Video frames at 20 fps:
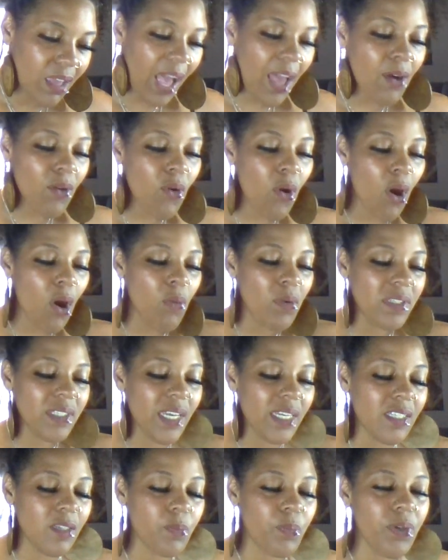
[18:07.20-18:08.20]
I don't always
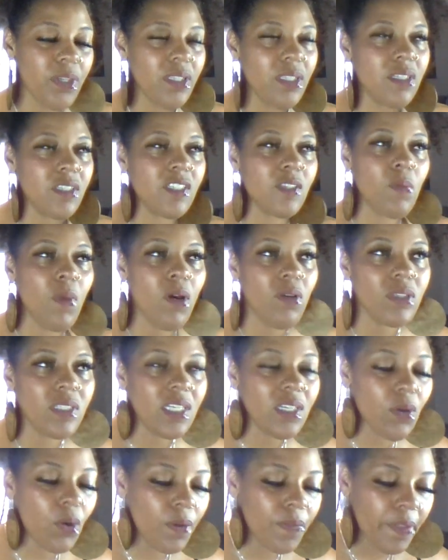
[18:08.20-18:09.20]
like to put the small
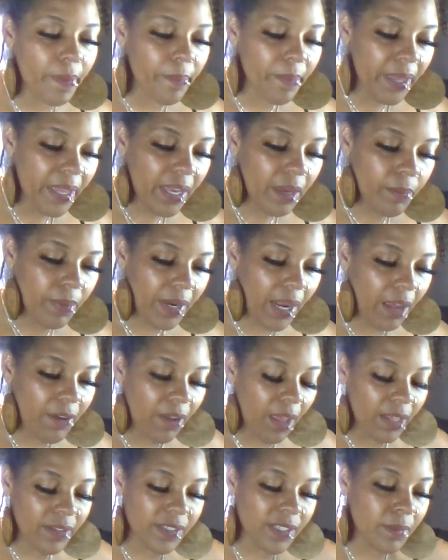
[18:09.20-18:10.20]
dick on the man, but
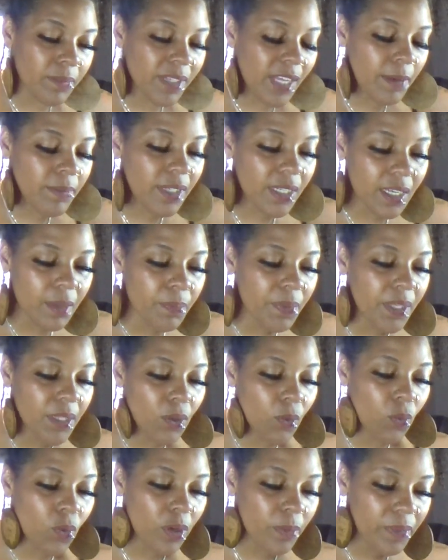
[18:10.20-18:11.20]
I sometimes it could be
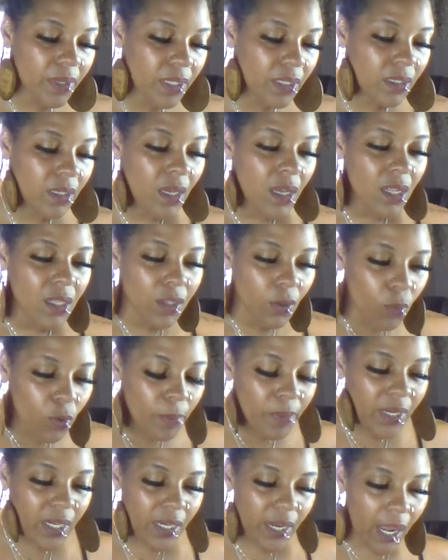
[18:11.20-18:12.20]
the woman. The
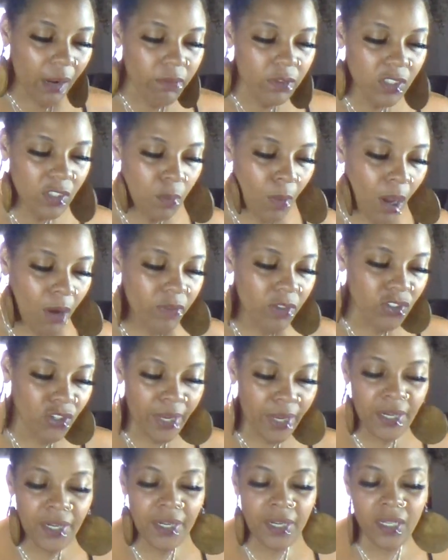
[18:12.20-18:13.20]
woman can have a small
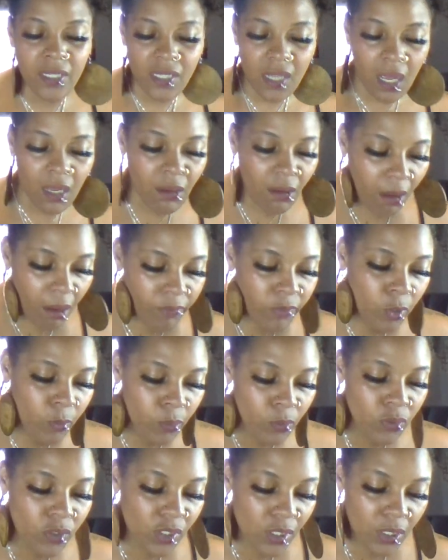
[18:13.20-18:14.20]
vagina and it's
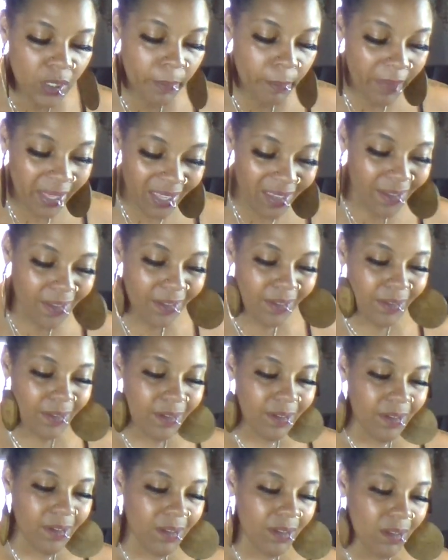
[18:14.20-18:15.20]
uncomfortable to the man.
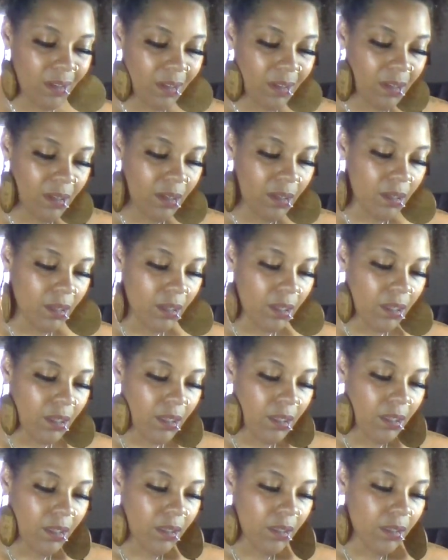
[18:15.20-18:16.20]

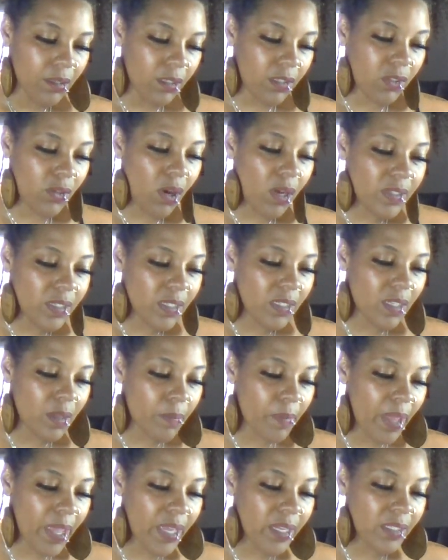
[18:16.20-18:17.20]
This causes the
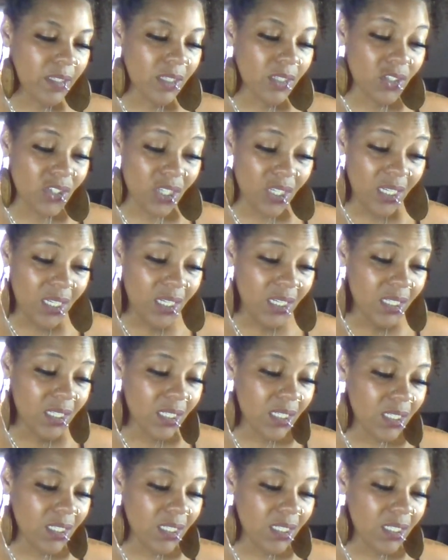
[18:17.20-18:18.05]
man to cheat.